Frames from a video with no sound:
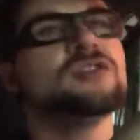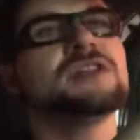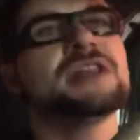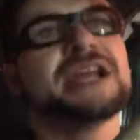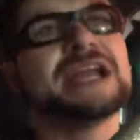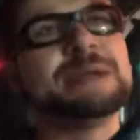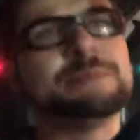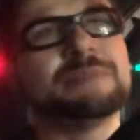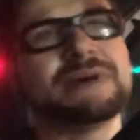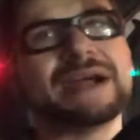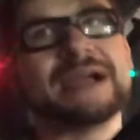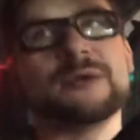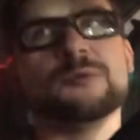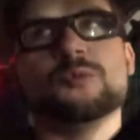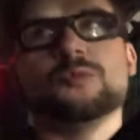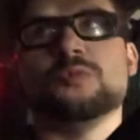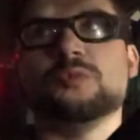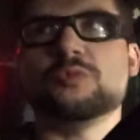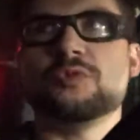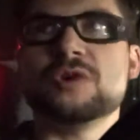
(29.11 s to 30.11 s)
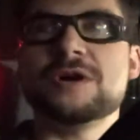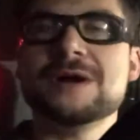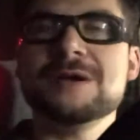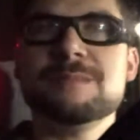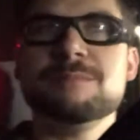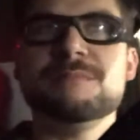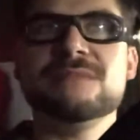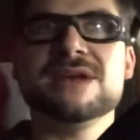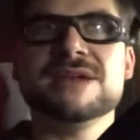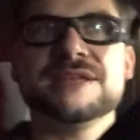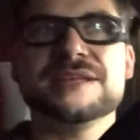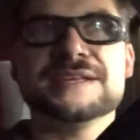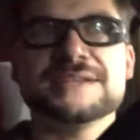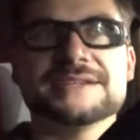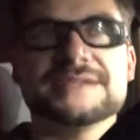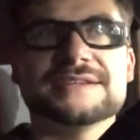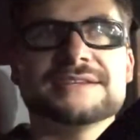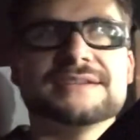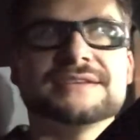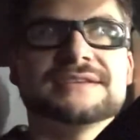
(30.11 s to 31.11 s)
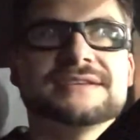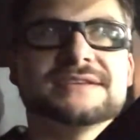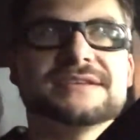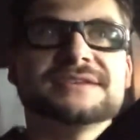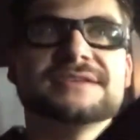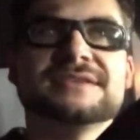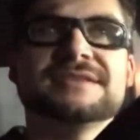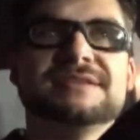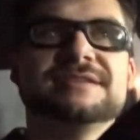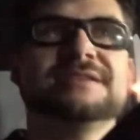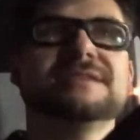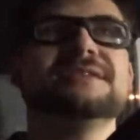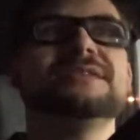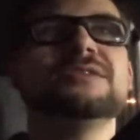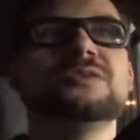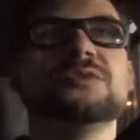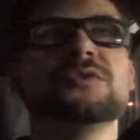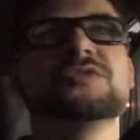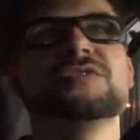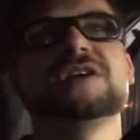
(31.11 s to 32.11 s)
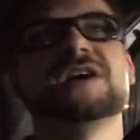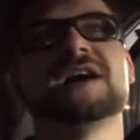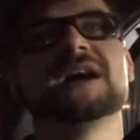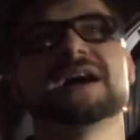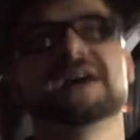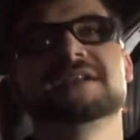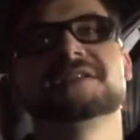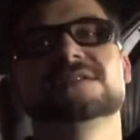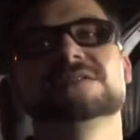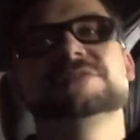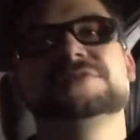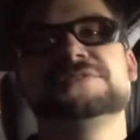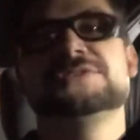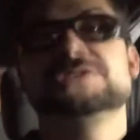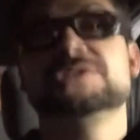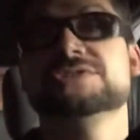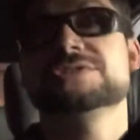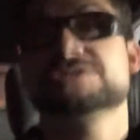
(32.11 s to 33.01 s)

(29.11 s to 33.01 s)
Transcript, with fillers: late by one minute or not to your